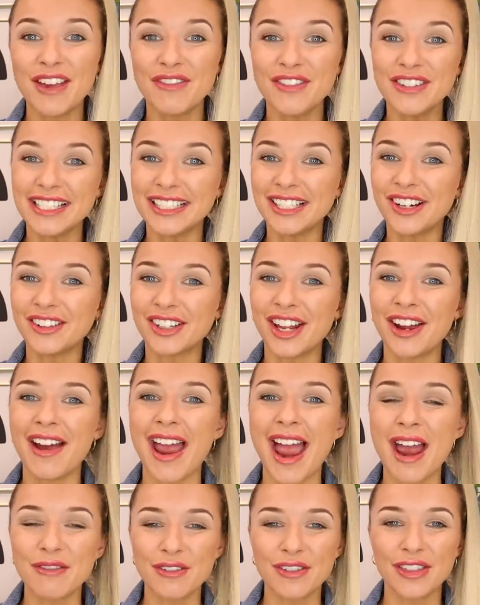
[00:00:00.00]
If you did not know,
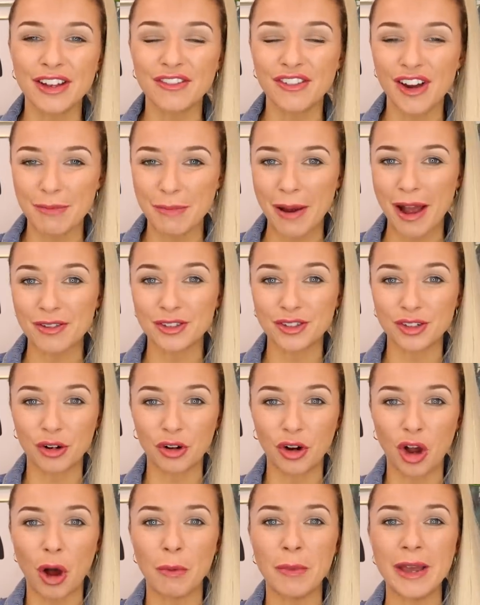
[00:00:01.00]

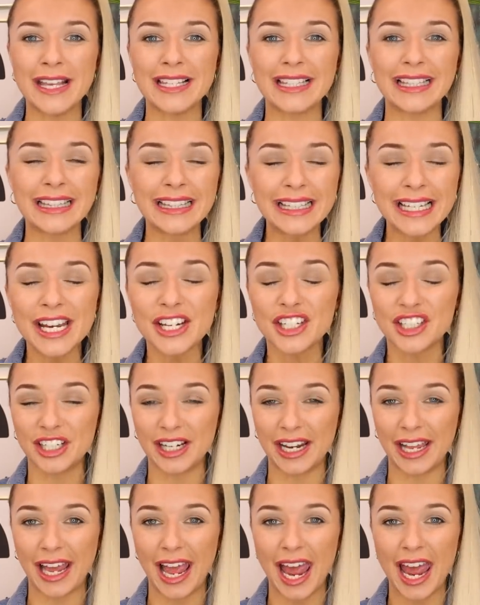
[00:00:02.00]
everything5pounds.com is
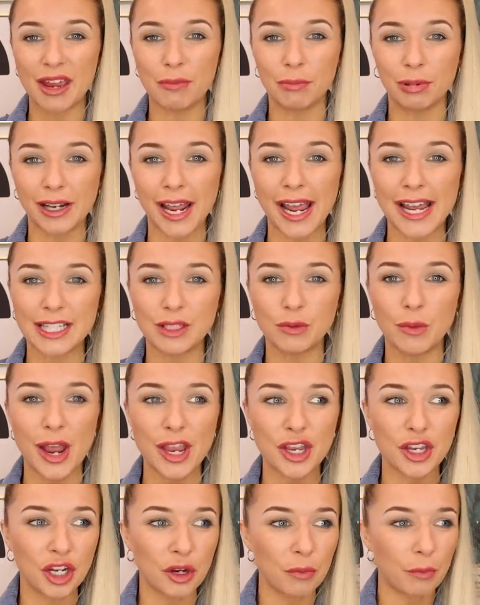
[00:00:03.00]
literally a place where
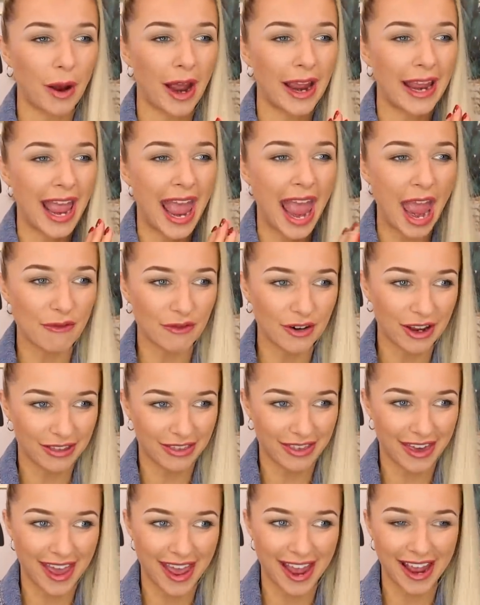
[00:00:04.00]
you can buy
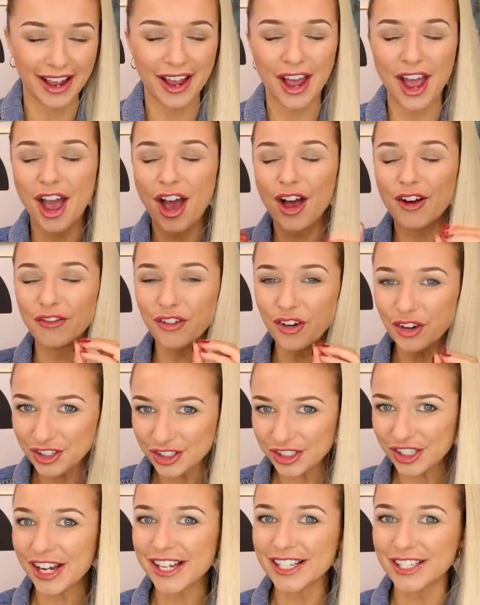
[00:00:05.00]
everything for
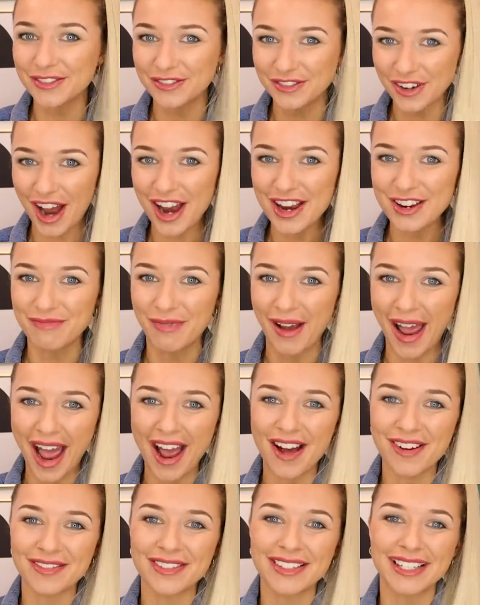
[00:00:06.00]
just
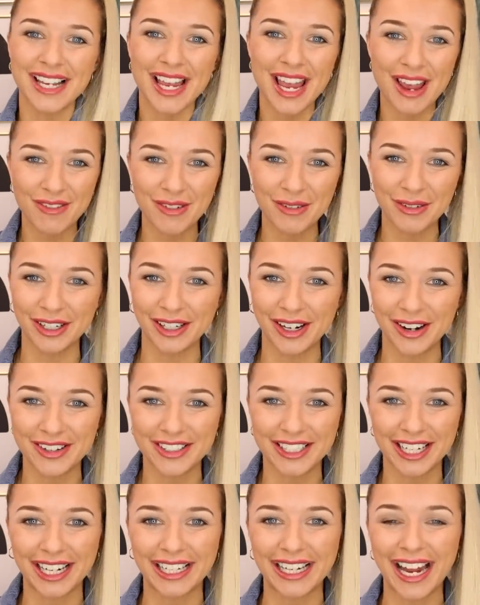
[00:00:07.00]
£5. If you want to go
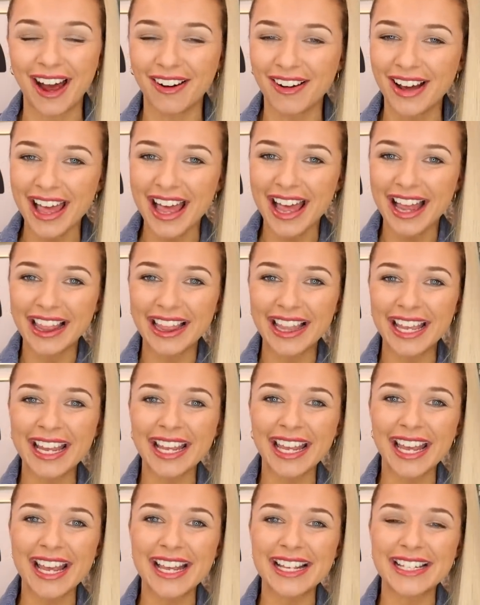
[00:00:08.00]
and check it out,
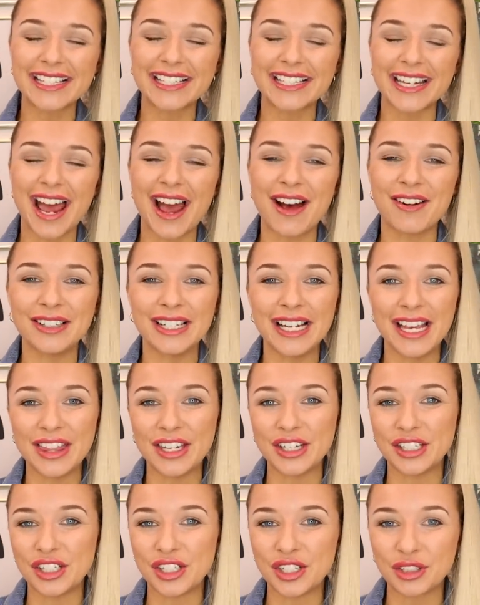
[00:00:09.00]
link is down in
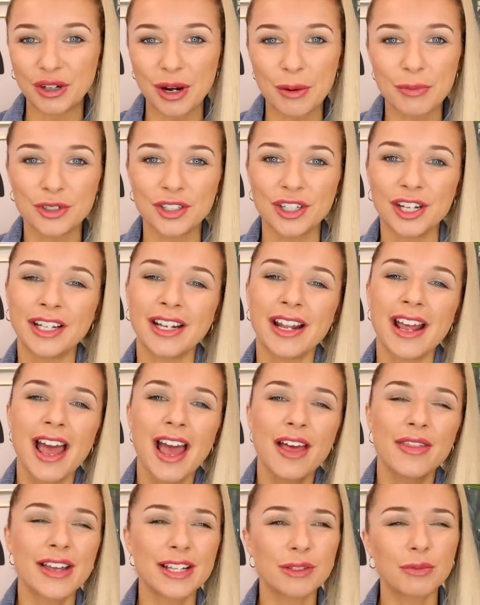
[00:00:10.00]
the description.
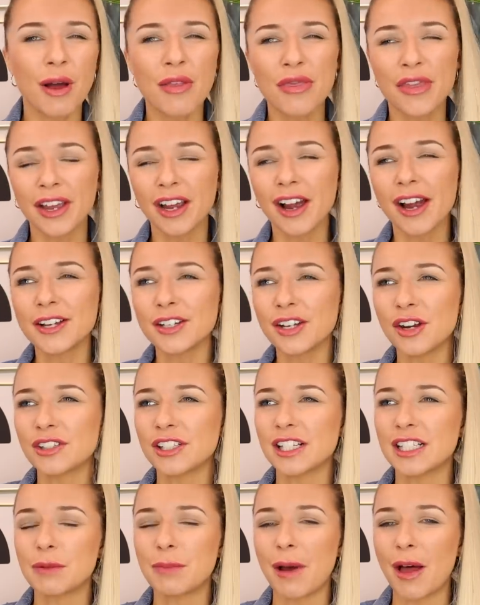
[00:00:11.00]
There's one thing I
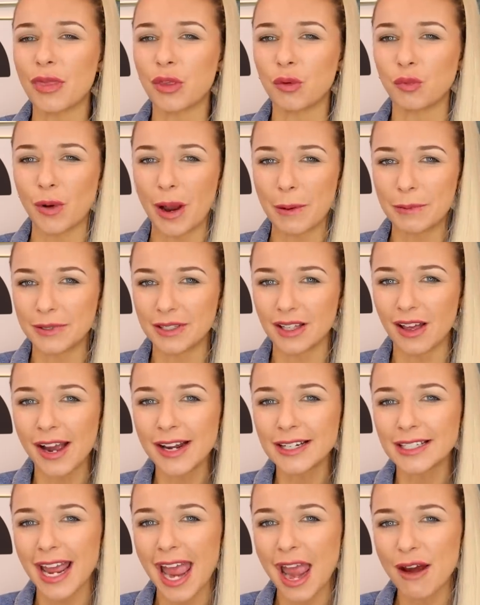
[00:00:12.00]
noticed about the
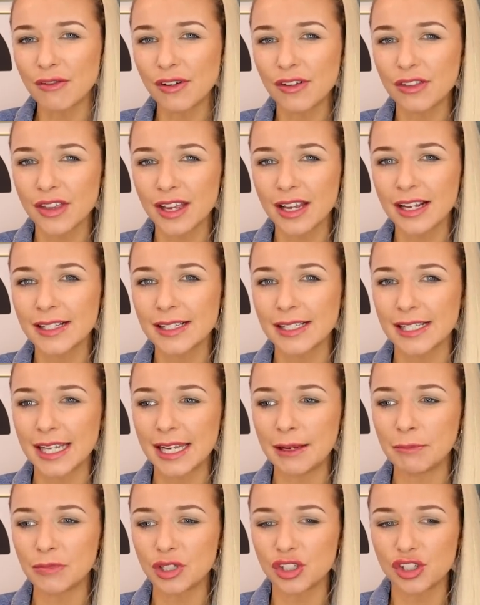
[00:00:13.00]
website, everything
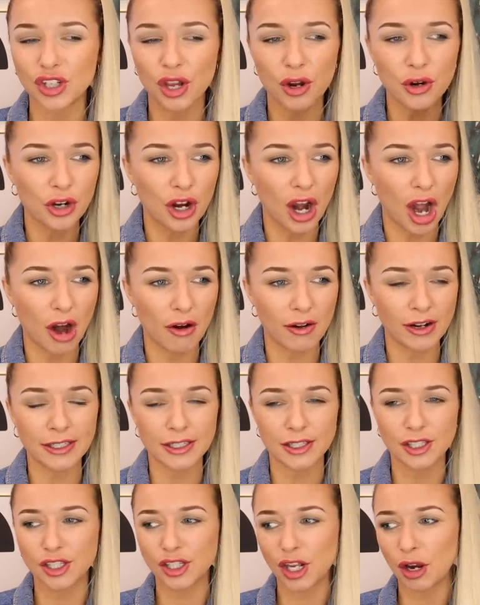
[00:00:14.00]
seemed so
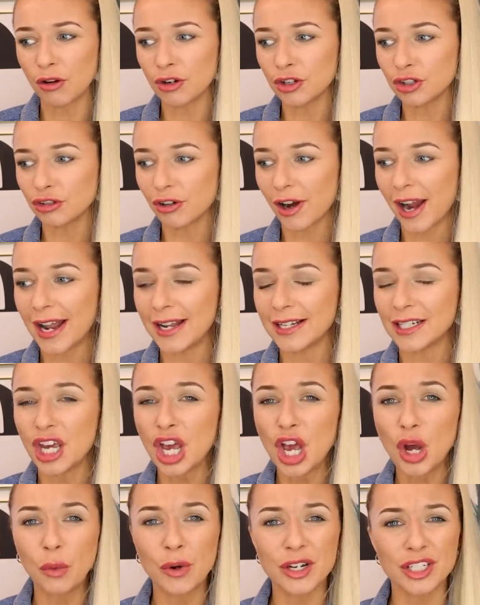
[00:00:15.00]
current, so on trend,
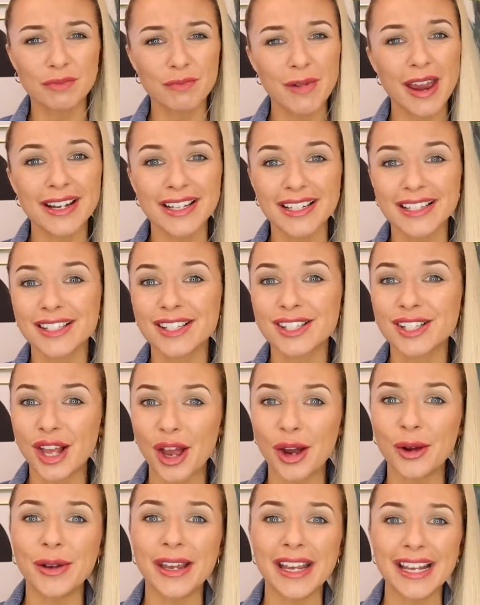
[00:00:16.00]
which made it
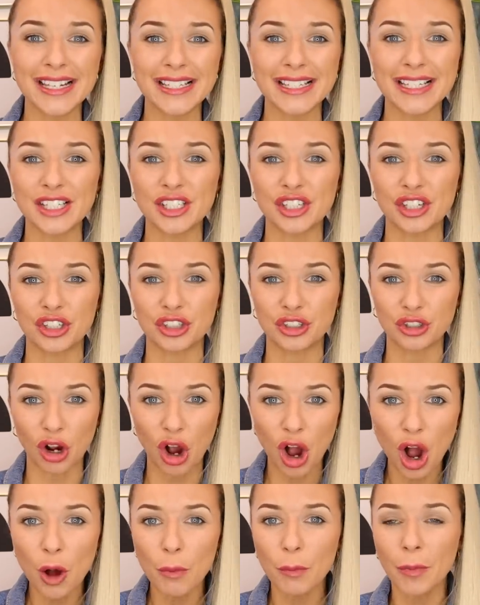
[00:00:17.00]
so easy to
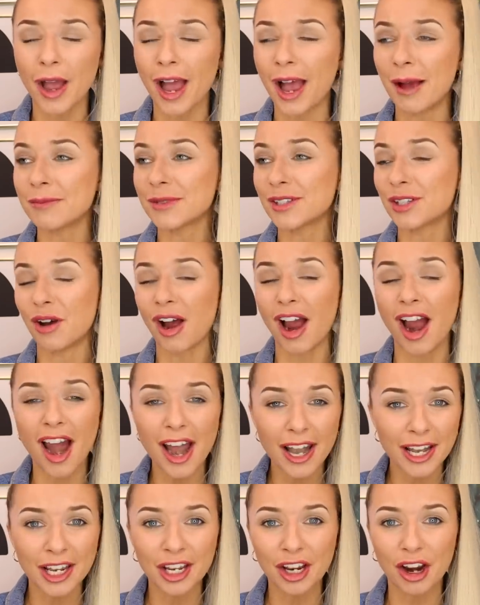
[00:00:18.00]
shop. So I
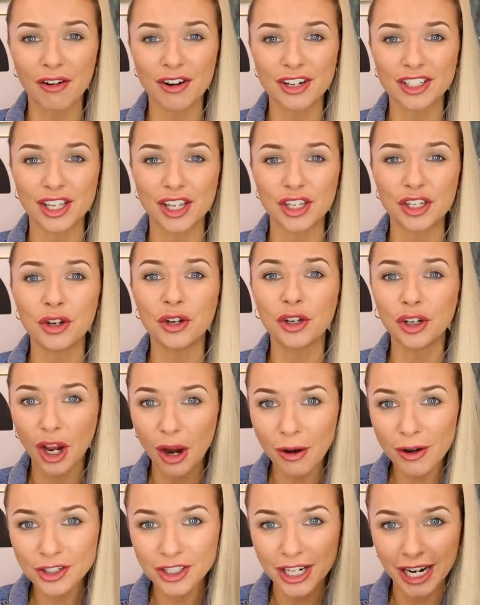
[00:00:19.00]
highly encourage that you go
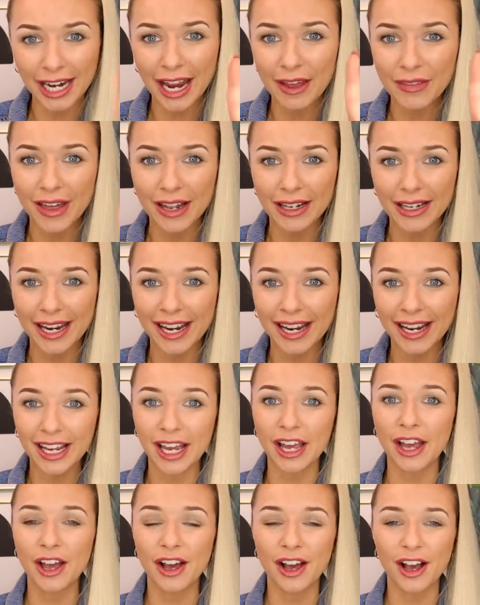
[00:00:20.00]
and check out that
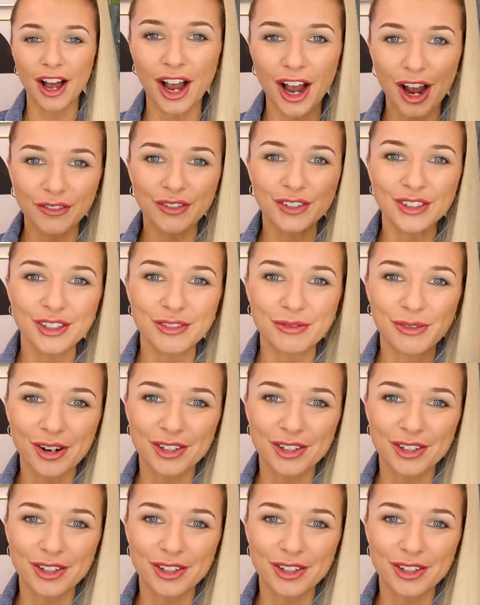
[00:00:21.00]
link after you've